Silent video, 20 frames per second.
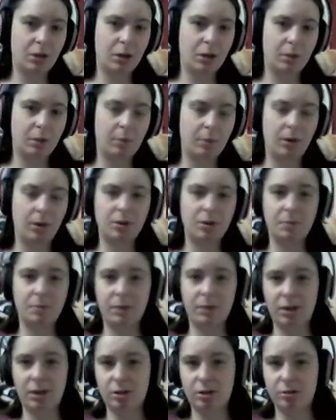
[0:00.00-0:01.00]
compared to
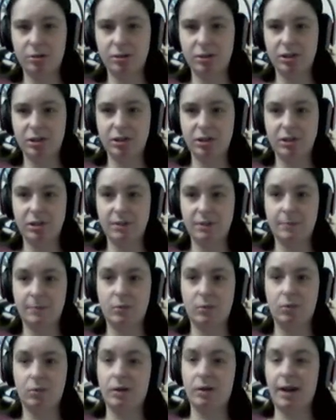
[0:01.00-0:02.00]
Peter's is
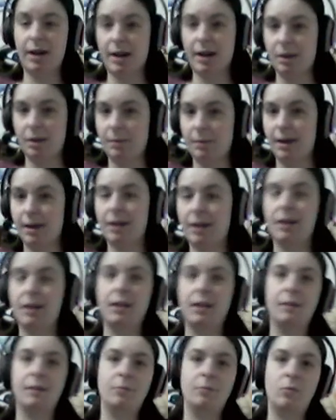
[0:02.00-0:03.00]
more
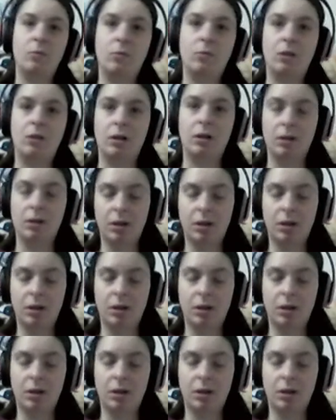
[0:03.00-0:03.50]
animated, more,